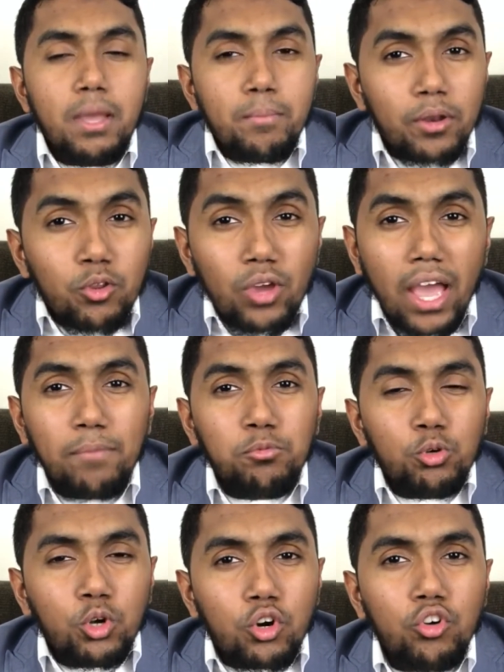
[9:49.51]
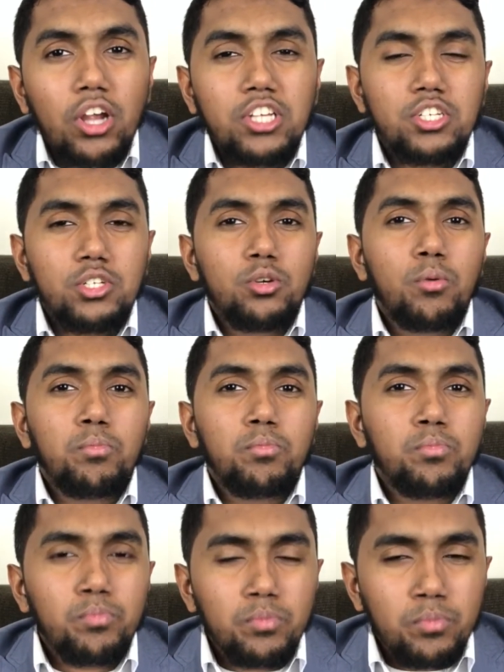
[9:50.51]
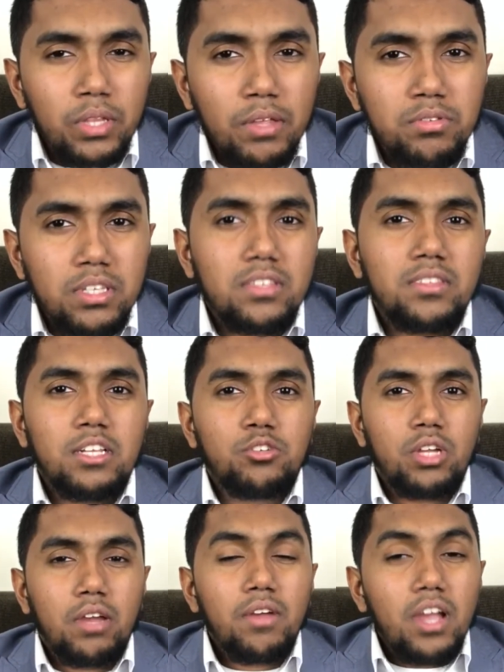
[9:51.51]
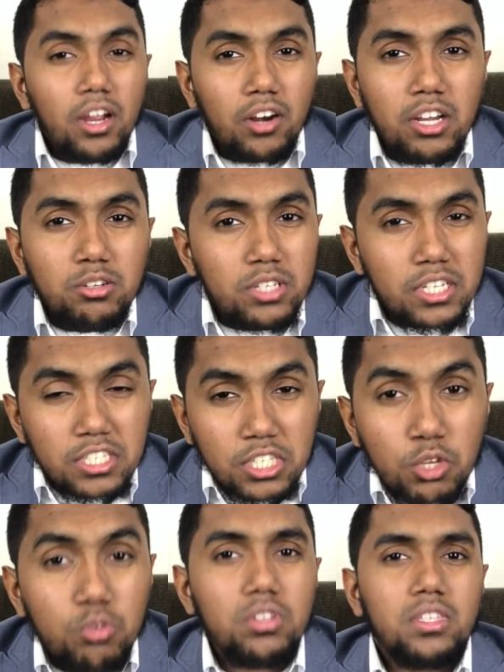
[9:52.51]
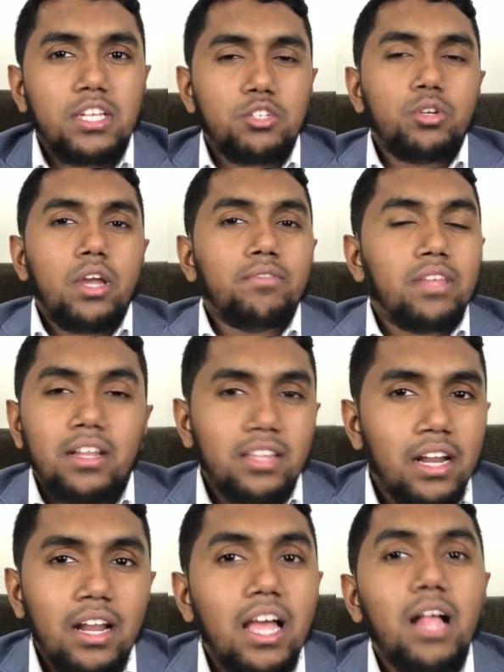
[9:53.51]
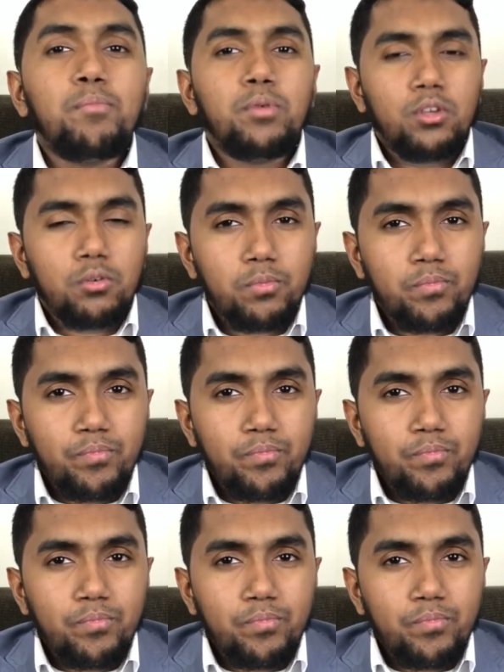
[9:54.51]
But you have to crush your belief system that you have, crush those excuses that you have that are not helping you.